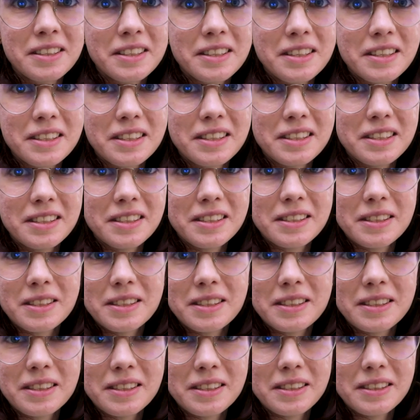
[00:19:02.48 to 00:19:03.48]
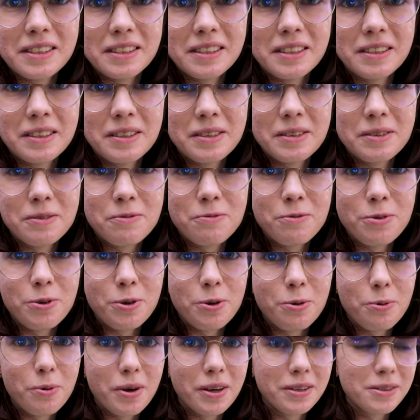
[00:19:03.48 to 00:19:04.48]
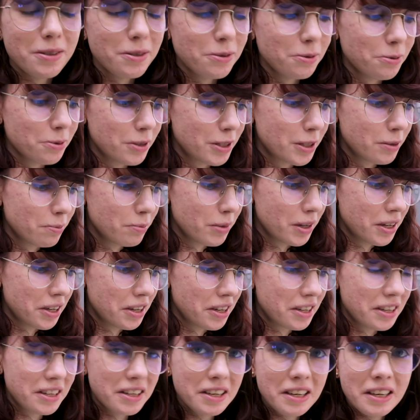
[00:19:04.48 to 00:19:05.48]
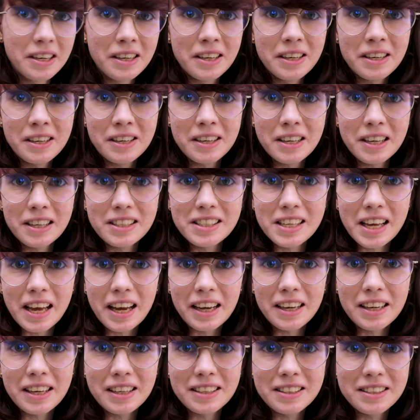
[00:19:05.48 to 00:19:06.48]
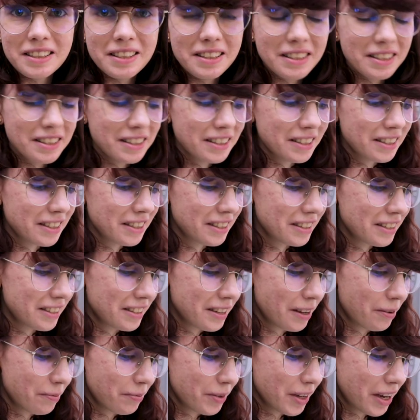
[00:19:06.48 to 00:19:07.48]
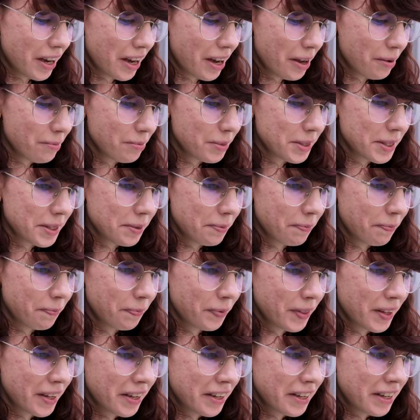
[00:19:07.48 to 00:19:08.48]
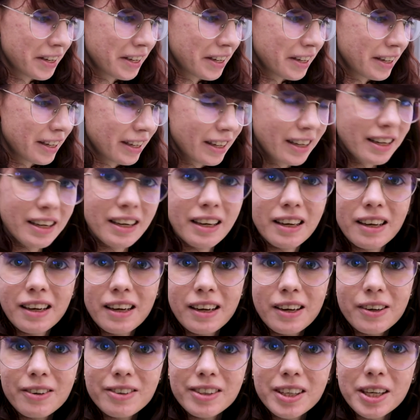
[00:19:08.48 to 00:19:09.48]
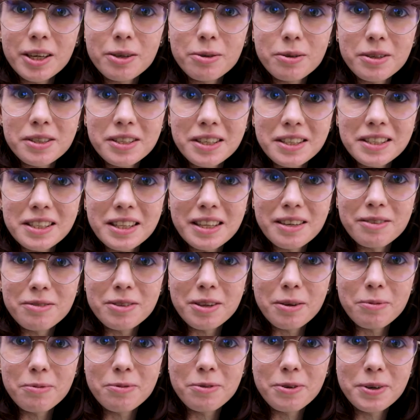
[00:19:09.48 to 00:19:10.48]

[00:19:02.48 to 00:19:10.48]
these few ones will be seconds sometimes or I will just leave them